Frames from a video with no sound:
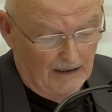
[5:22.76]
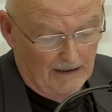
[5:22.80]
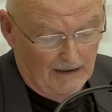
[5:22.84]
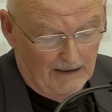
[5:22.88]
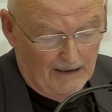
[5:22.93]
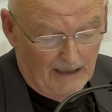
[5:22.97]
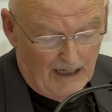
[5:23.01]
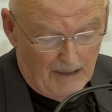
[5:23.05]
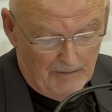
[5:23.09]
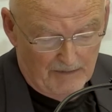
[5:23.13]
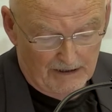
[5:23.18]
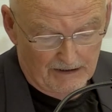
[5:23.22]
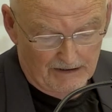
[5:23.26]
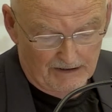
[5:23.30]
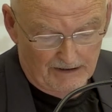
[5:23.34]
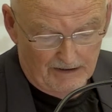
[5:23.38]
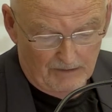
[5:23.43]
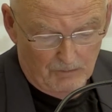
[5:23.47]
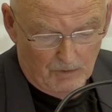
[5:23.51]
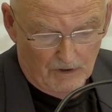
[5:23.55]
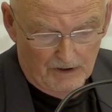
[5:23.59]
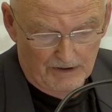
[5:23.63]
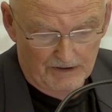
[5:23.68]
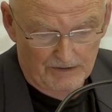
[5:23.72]
enamored as
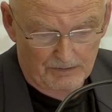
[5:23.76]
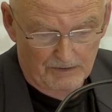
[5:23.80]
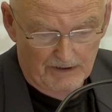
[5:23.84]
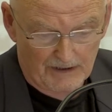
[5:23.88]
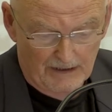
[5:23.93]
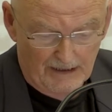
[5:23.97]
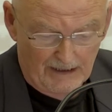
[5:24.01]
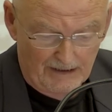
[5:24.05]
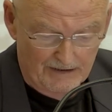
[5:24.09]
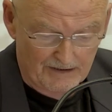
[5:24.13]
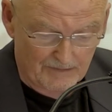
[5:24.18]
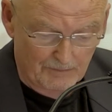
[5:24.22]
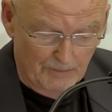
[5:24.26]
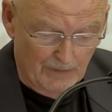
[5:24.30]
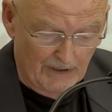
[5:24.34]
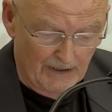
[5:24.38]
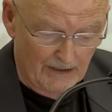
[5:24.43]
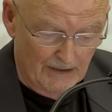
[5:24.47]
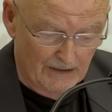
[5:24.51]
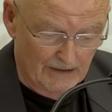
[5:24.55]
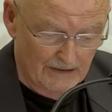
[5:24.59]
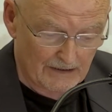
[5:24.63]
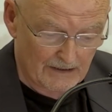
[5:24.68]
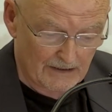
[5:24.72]
he was with the heads of
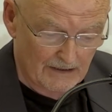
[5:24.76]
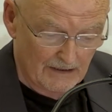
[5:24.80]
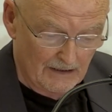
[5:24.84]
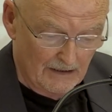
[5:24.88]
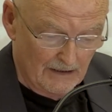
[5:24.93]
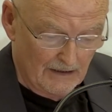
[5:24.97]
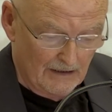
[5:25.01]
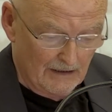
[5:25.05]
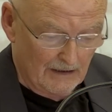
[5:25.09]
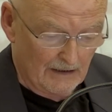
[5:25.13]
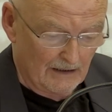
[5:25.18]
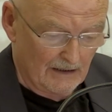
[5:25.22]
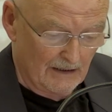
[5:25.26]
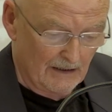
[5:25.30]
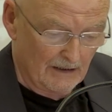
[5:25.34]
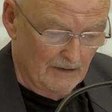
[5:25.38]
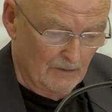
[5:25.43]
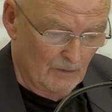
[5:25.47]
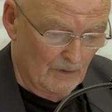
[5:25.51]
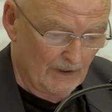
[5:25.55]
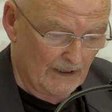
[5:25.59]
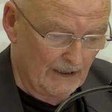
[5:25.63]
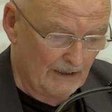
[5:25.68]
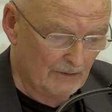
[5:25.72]
pigs uh,
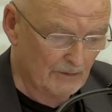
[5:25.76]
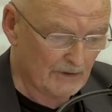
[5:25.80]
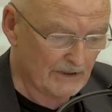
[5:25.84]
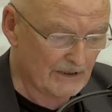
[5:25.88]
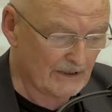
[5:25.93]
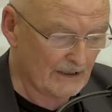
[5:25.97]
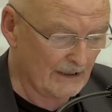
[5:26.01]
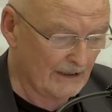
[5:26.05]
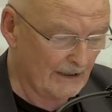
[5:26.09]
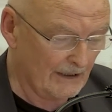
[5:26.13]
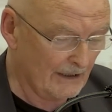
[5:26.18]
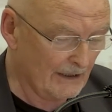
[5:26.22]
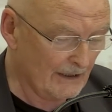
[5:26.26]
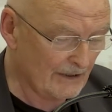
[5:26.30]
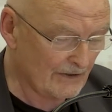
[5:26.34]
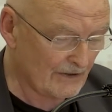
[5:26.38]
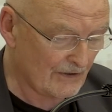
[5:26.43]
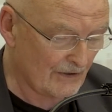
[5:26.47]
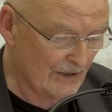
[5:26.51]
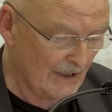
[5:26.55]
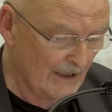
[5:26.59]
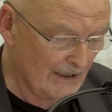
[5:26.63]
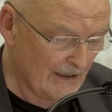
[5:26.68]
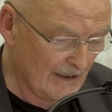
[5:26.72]
when he was studying
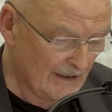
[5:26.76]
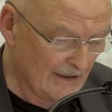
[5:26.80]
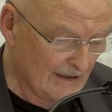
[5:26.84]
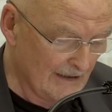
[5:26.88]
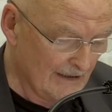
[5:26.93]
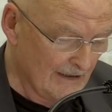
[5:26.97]
history,